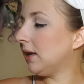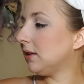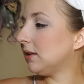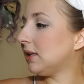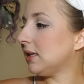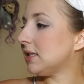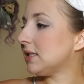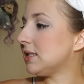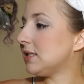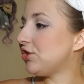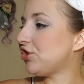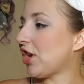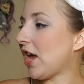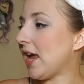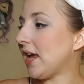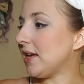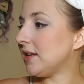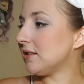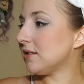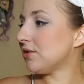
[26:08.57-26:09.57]
This
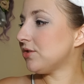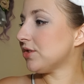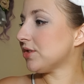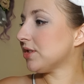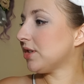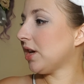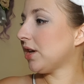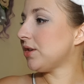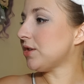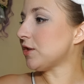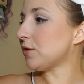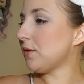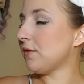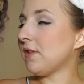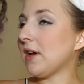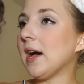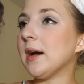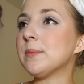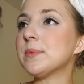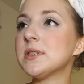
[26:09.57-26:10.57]
shade just goes with
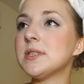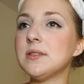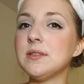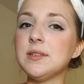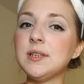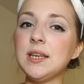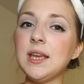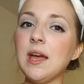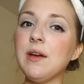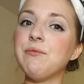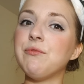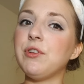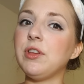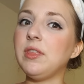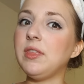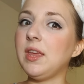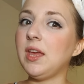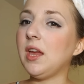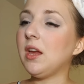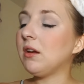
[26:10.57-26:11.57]
absolutely
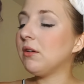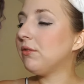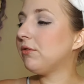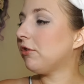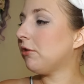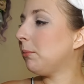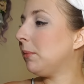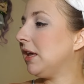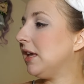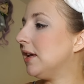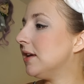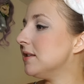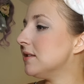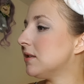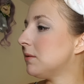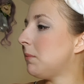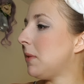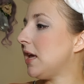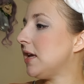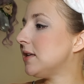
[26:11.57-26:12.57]
everything for me. It's
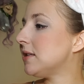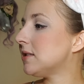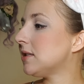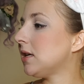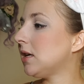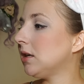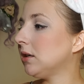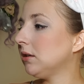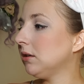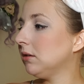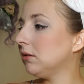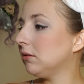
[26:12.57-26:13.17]
amazing.